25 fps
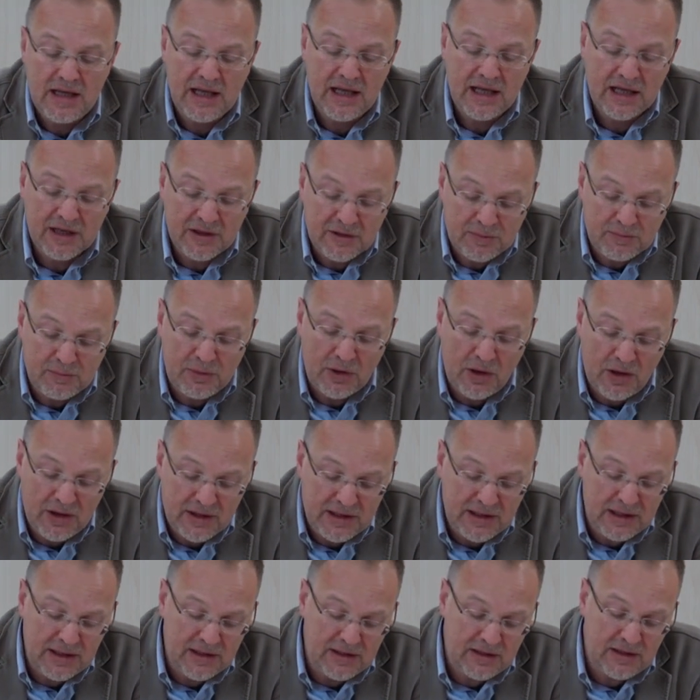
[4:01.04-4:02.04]

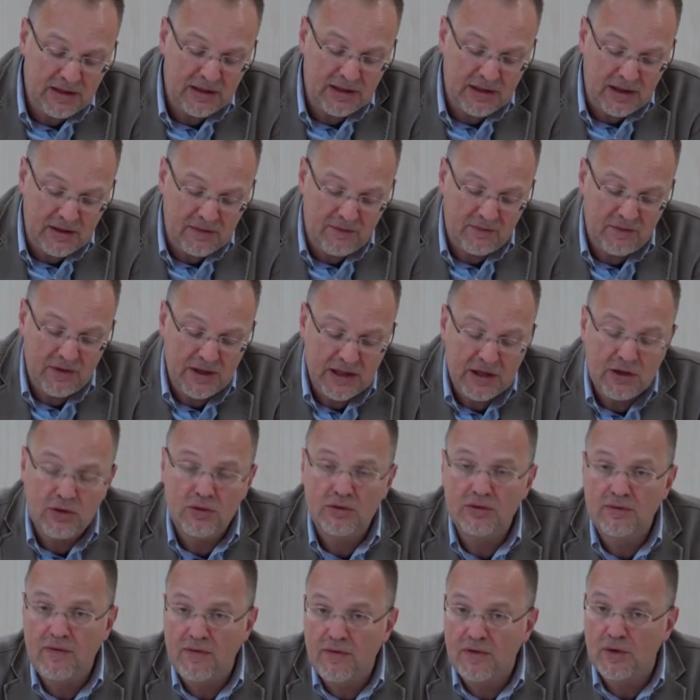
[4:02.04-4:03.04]
exploiting the very
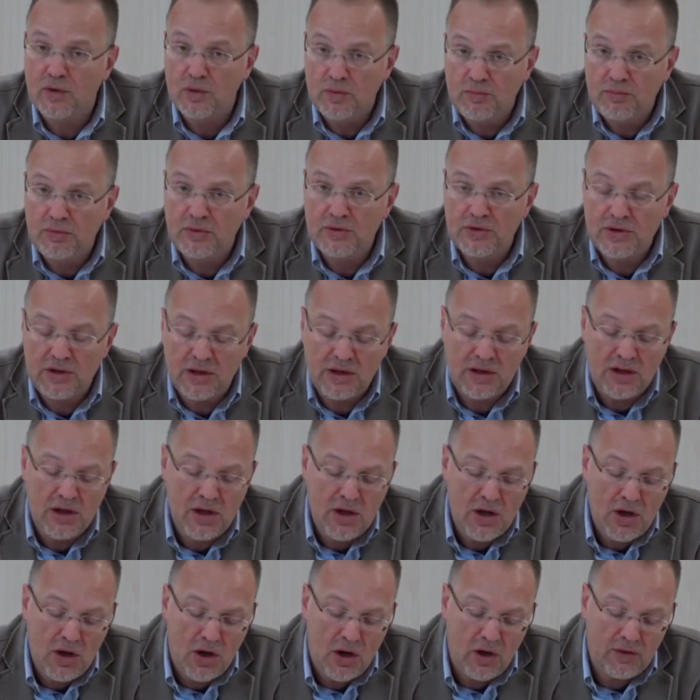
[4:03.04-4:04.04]
good throughput
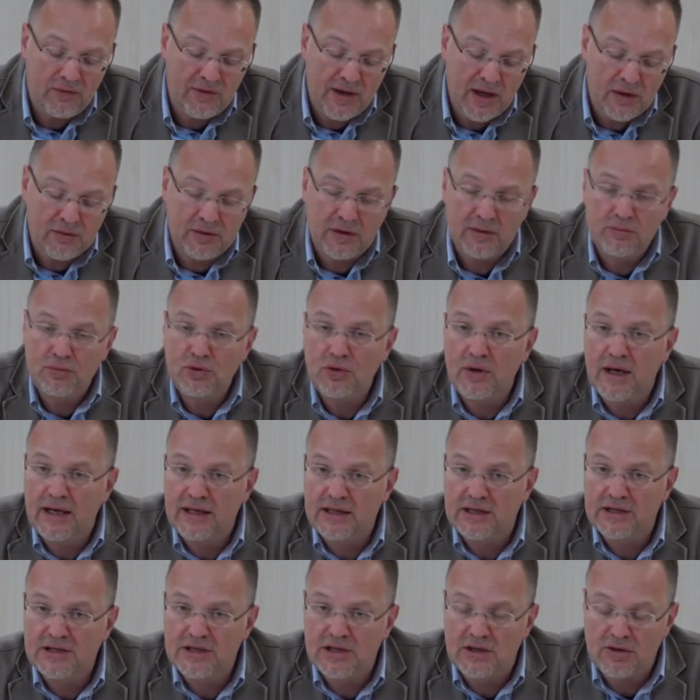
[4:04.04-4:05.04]
of our Blue
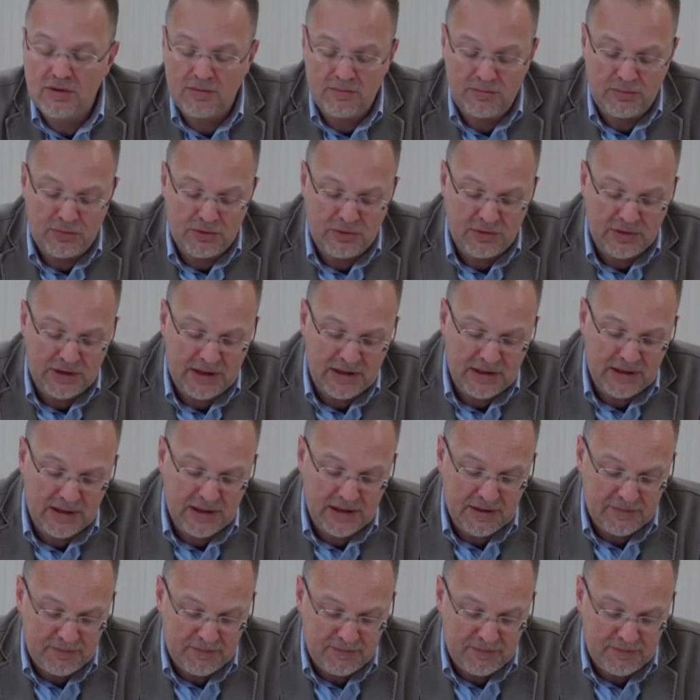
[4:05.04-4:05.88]
Energy component.